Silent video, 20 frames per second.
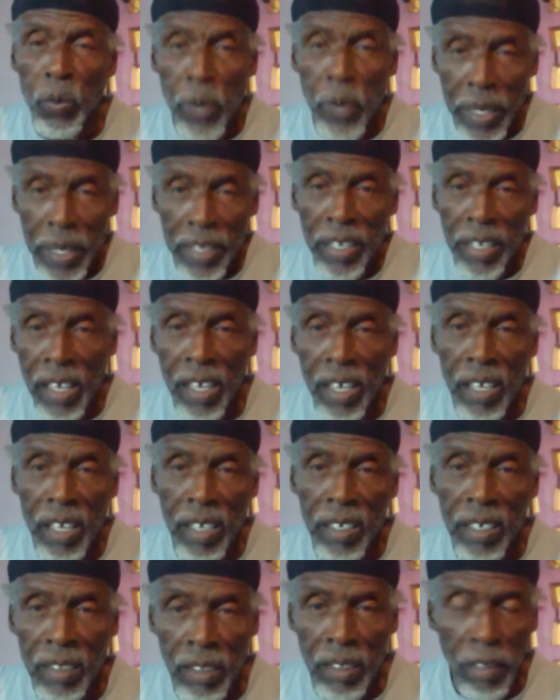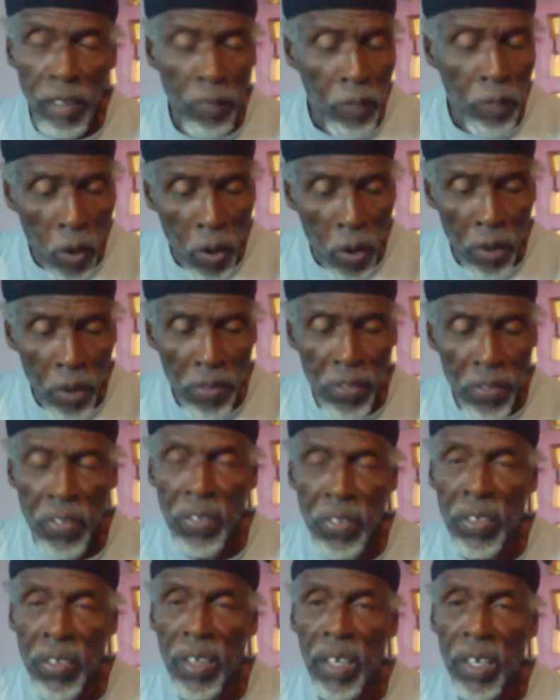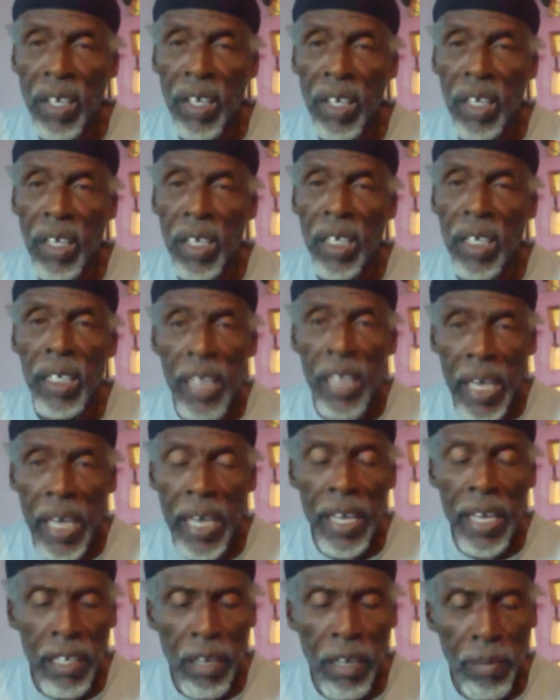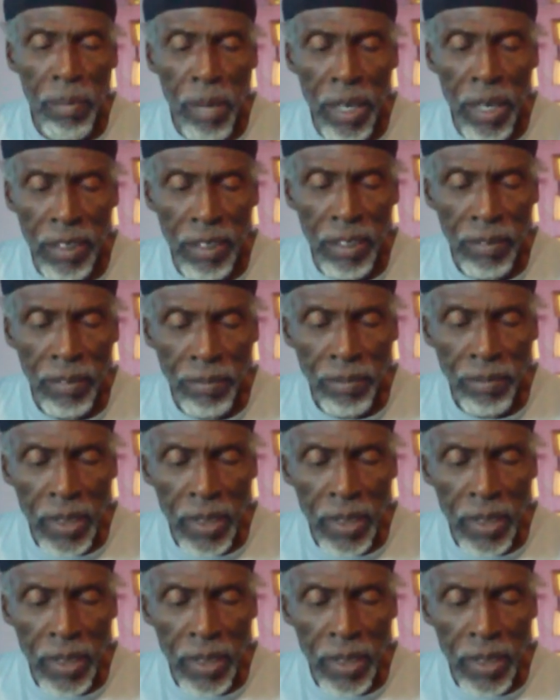with the 4th year in the month.